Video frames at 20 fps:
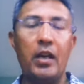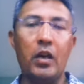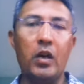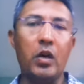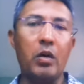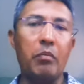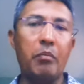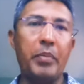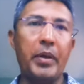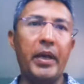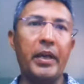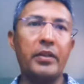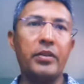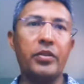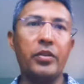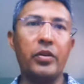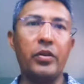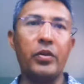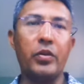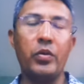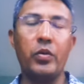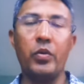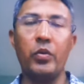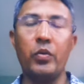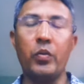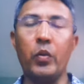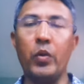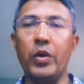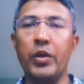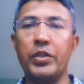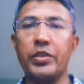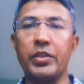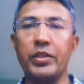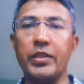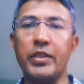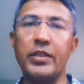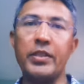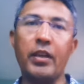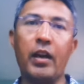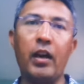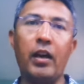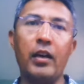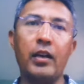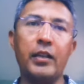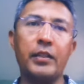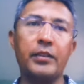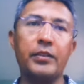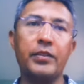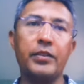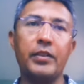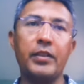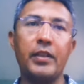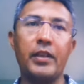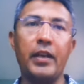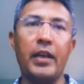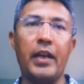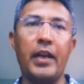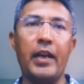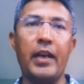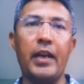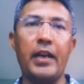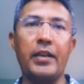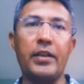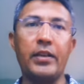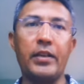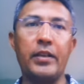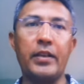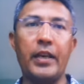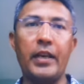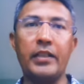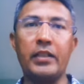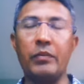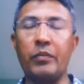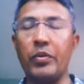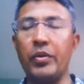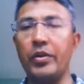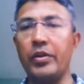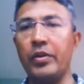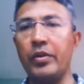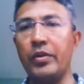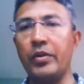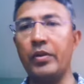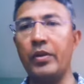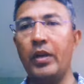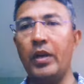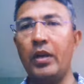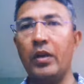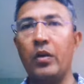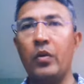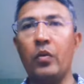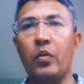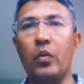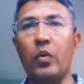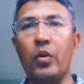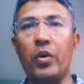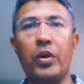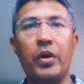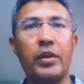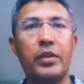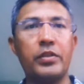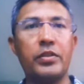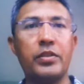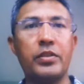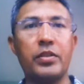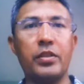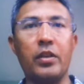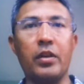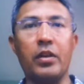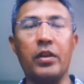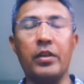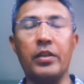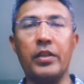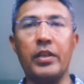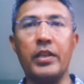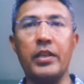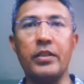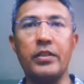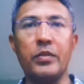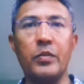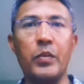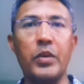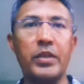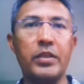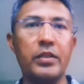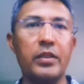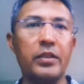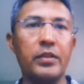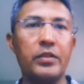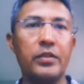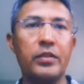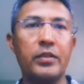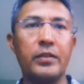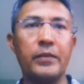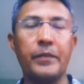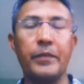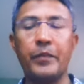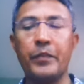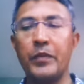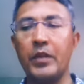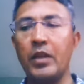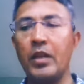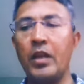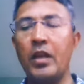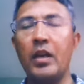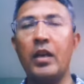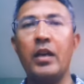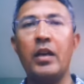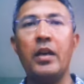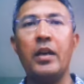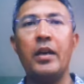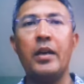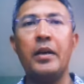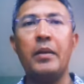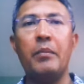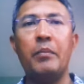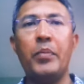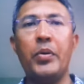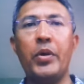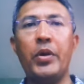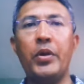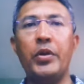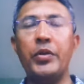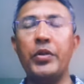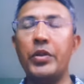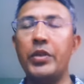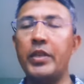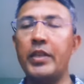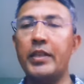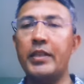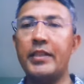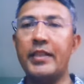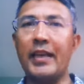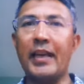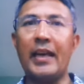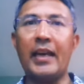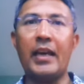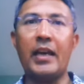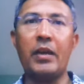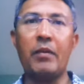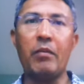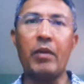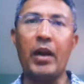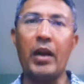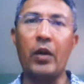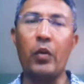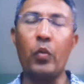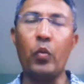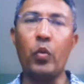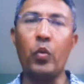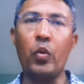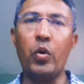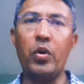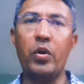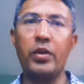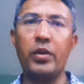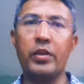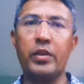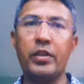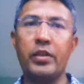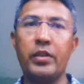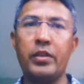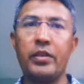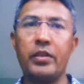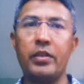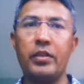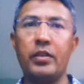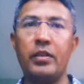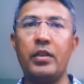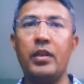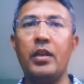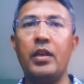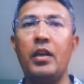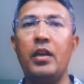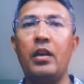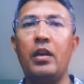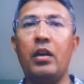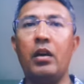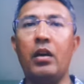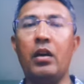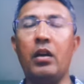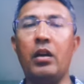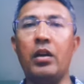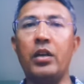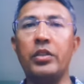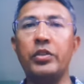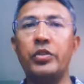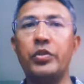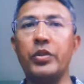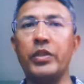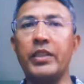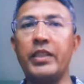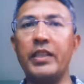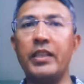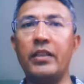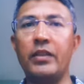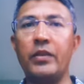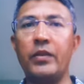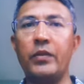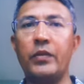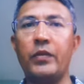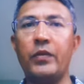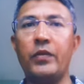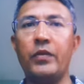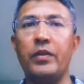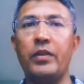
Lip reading: a painter works on his art, and an entrepreneur works on his business. Per unit time I worked on to give